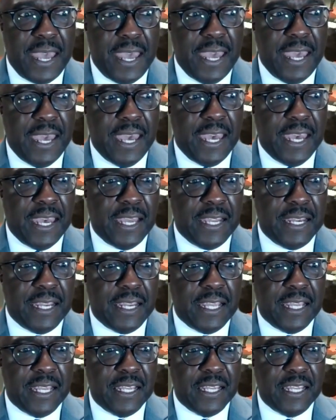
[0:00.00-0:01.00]

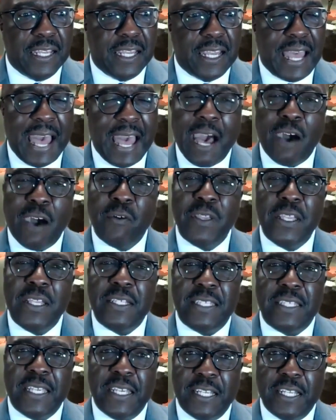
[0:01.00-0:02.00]
And how he
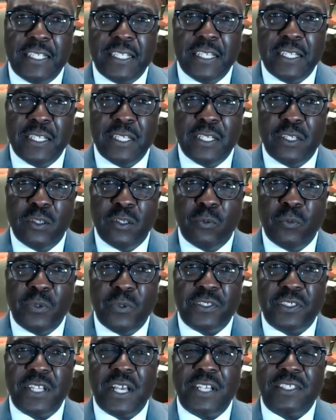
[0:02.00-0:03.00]
did it with
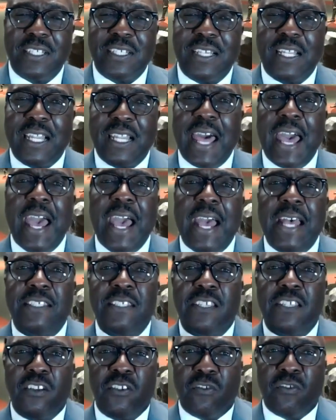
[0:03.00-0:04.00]
such
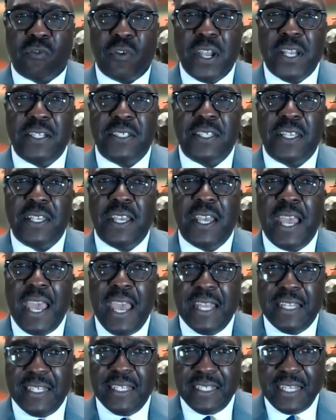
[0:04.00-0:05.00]
class, grace,
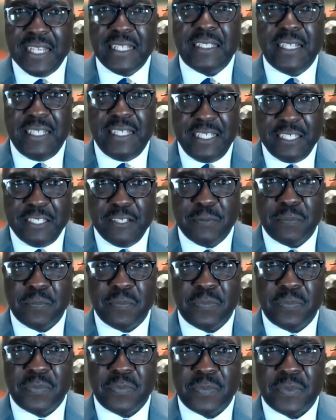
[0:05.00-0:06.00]
and dignity
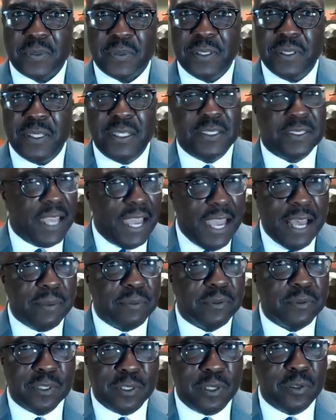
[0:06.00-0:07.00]
is
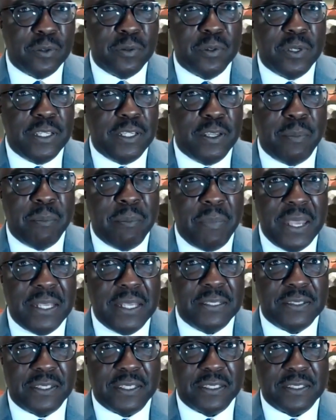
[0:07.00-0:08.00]
absolutely
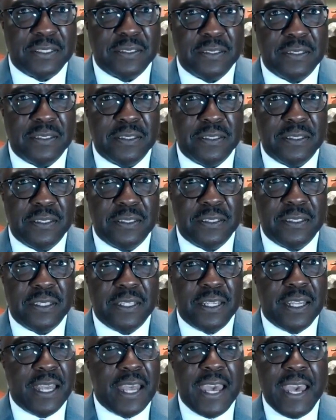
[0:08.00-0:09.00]
amazing.
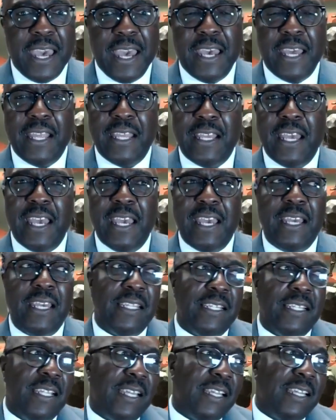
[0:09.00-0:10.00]

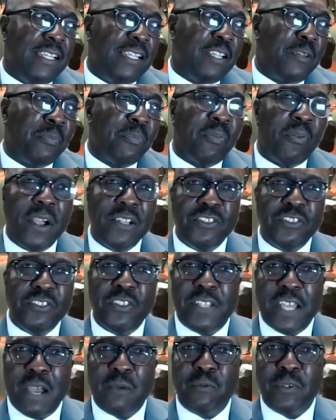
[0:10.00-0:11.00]
And the pressure
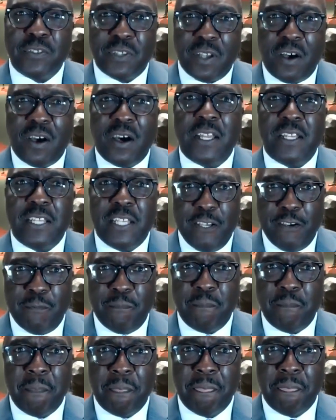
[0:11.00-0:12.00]
that was on him,
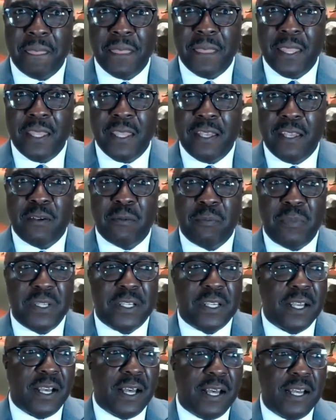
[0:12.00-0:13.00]

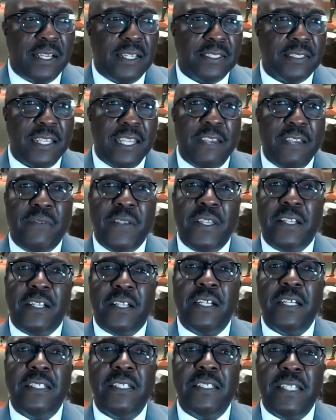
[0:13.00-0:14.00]
because if he
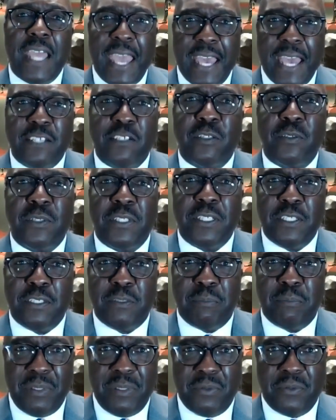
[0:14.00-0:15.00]
couldn't handle the
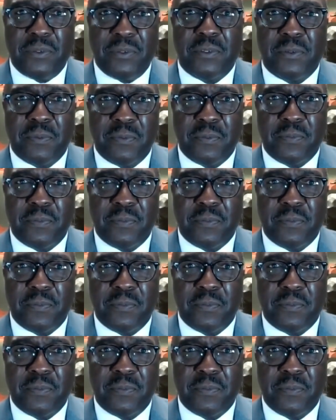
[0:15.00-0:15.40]
abuse,